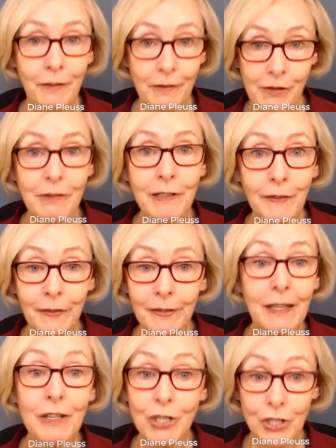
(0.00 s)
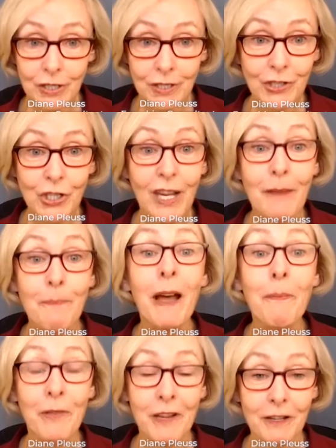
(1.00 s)
So they're going to say, "Shape
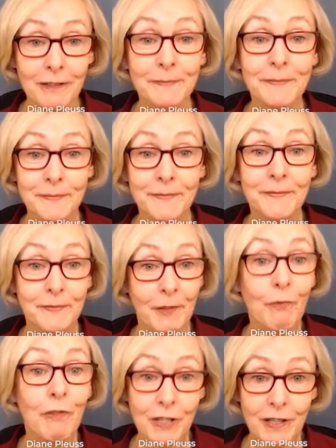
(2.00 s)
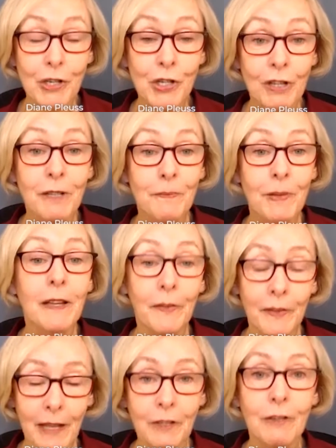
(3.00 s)
up here," yeah. which they should
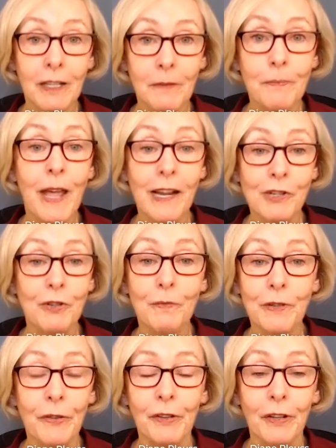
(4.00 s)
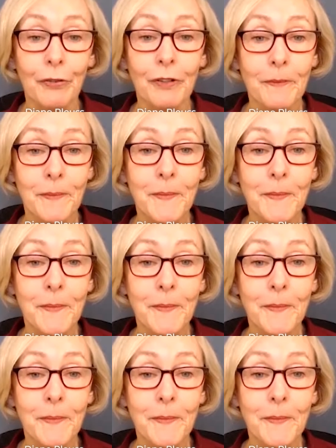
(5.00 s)
because that could impact your business.